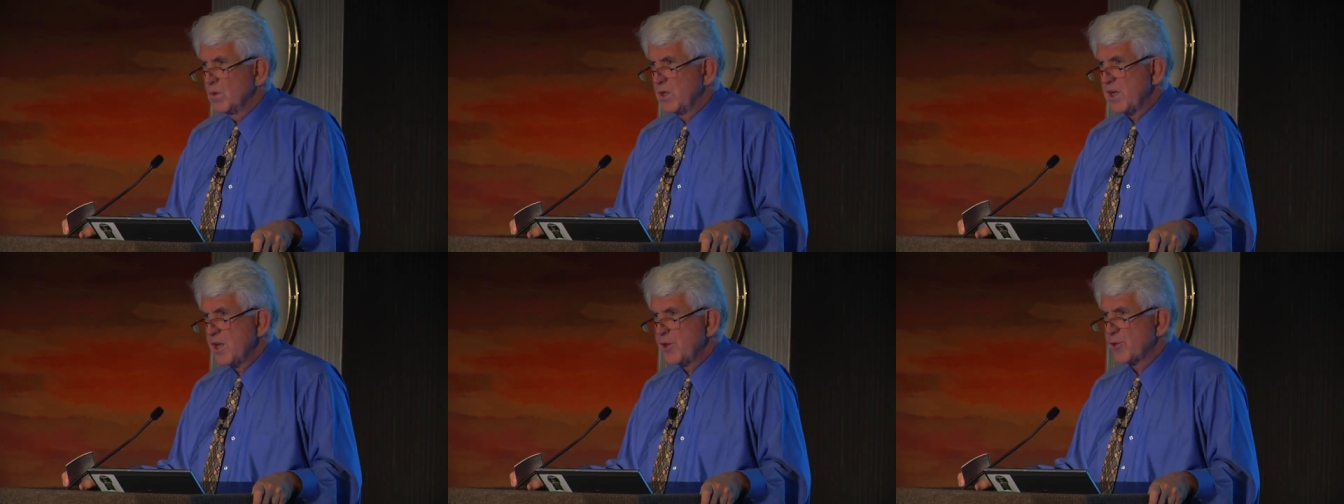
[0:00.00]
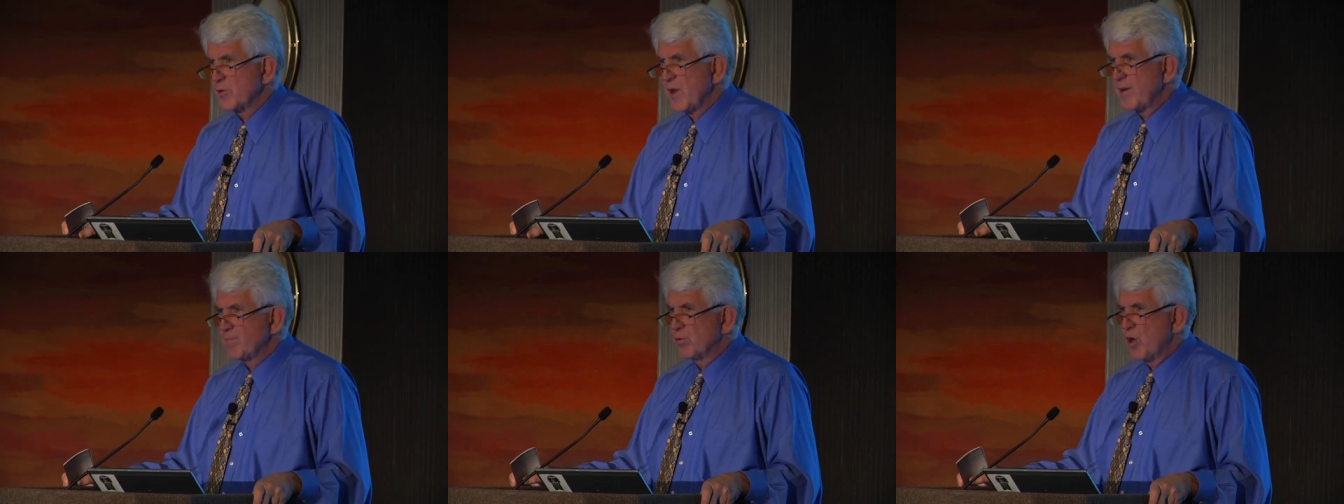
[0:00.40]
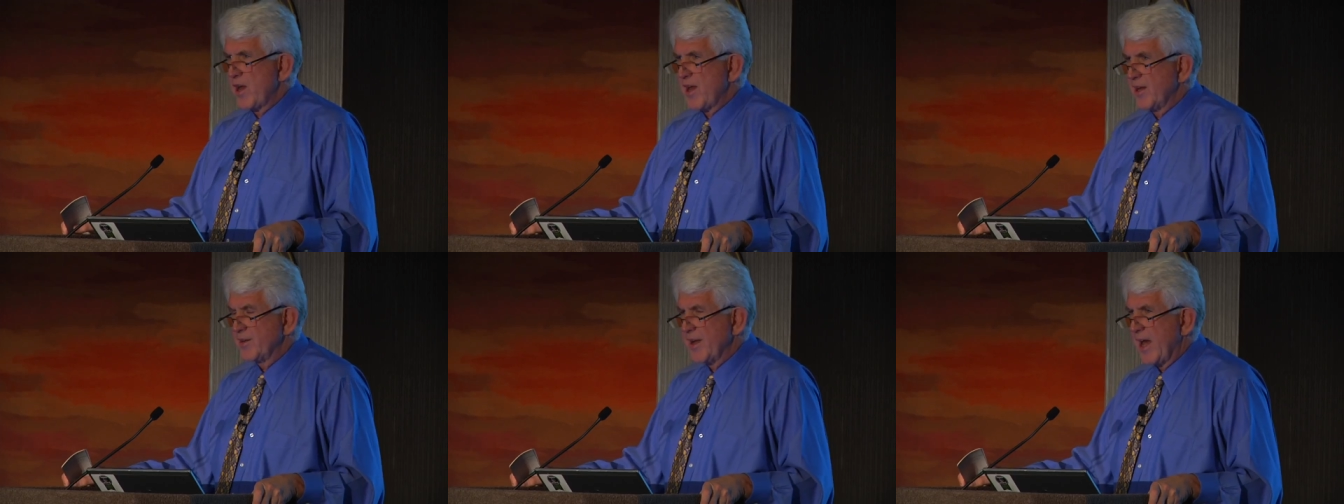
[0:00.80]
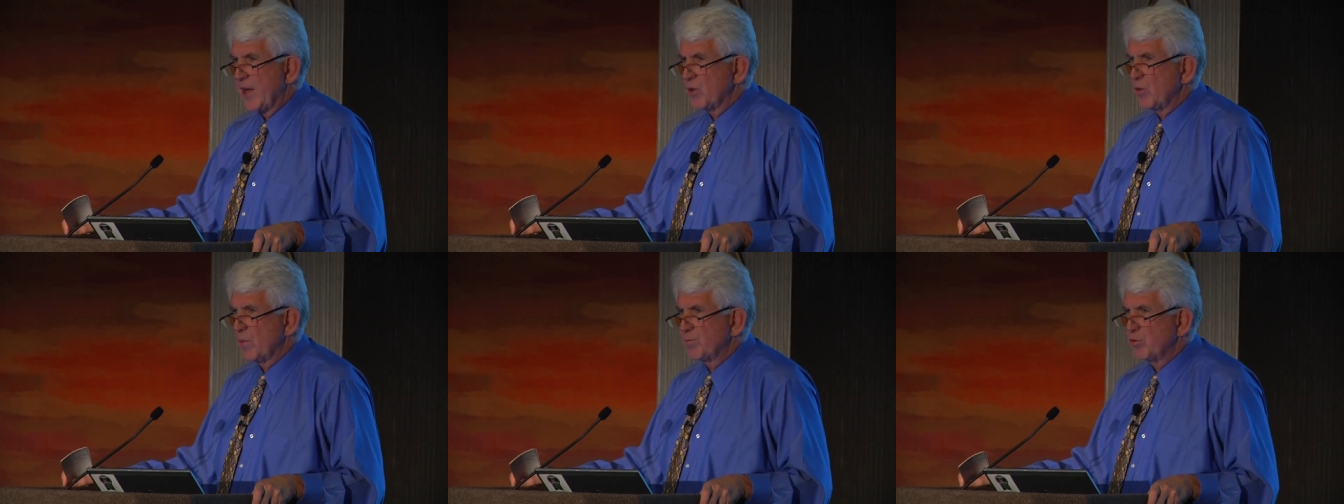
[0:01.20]
the Ethernet brand,
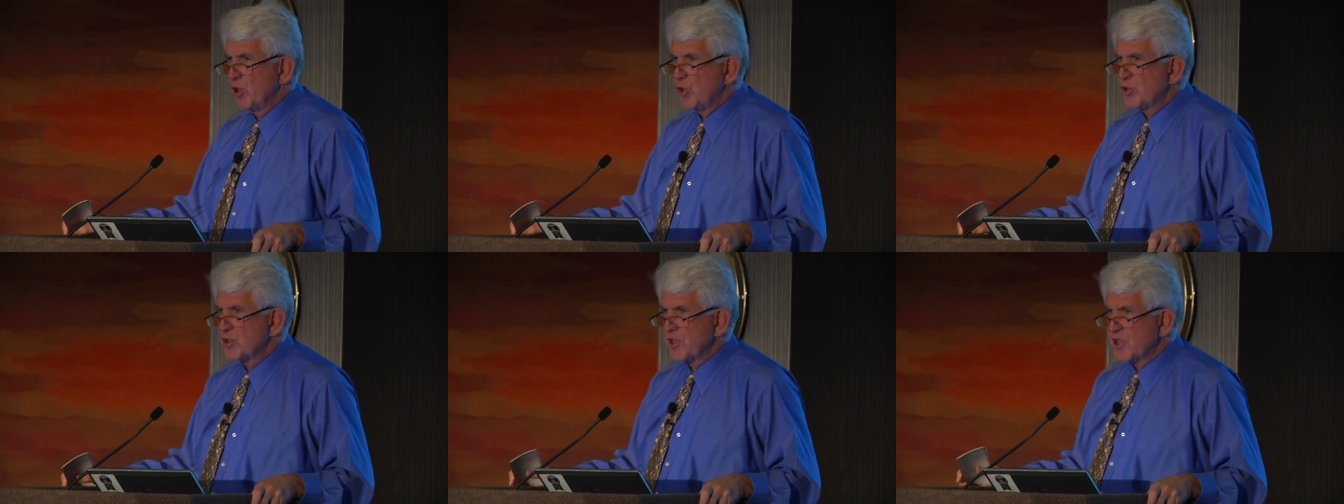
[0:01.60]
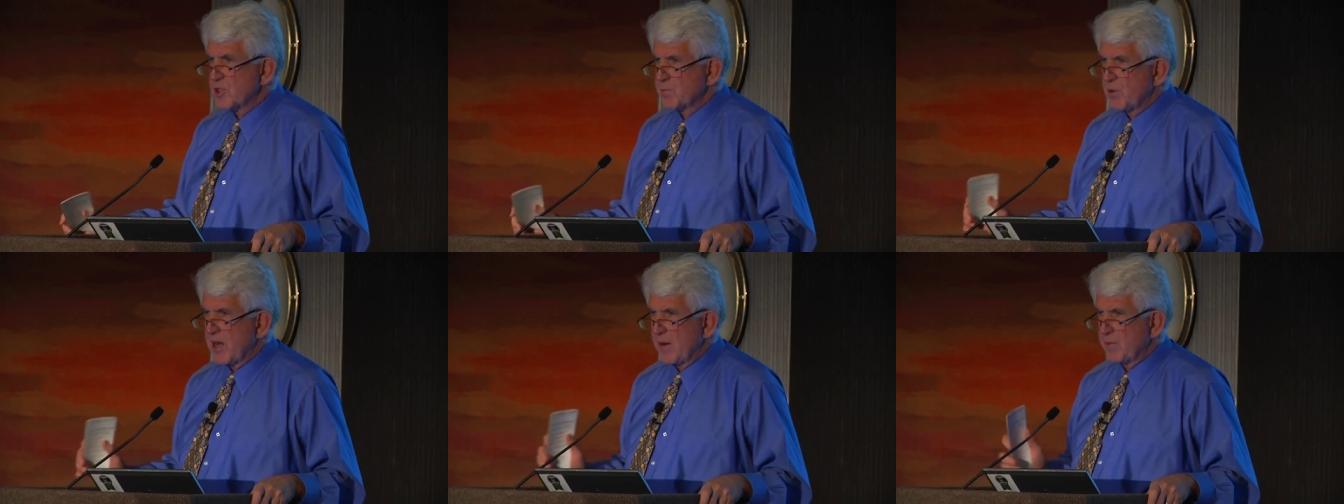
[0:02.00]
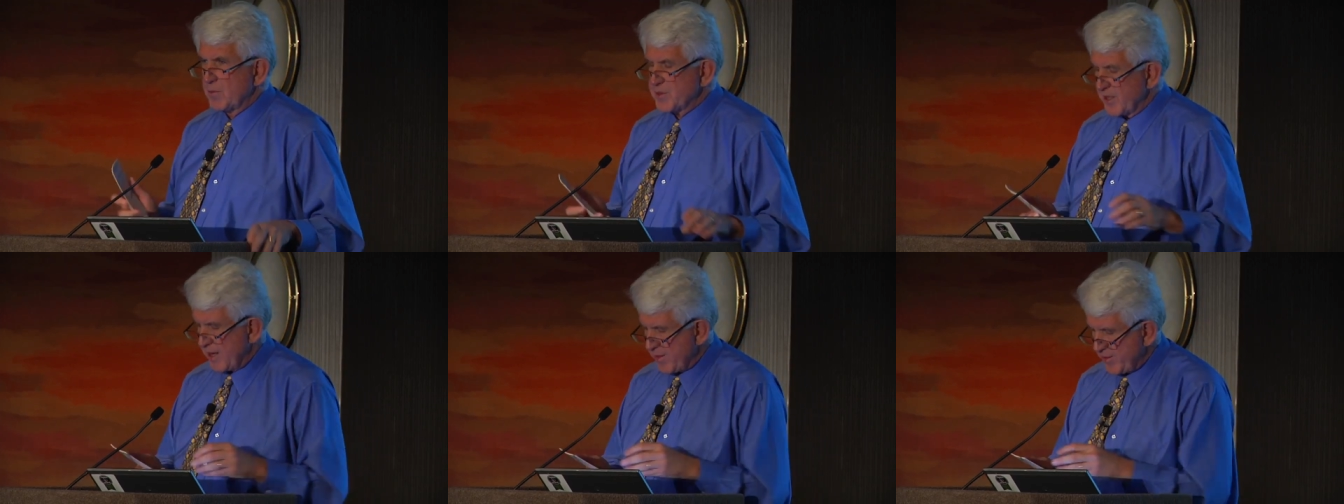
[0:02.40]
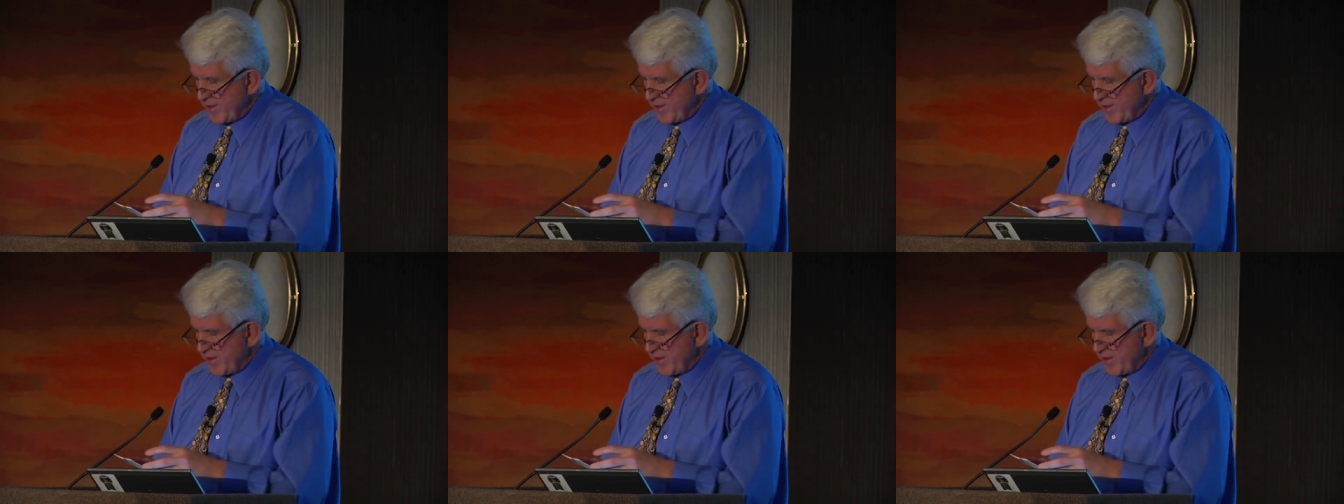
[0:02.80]
how to approach these problems. And I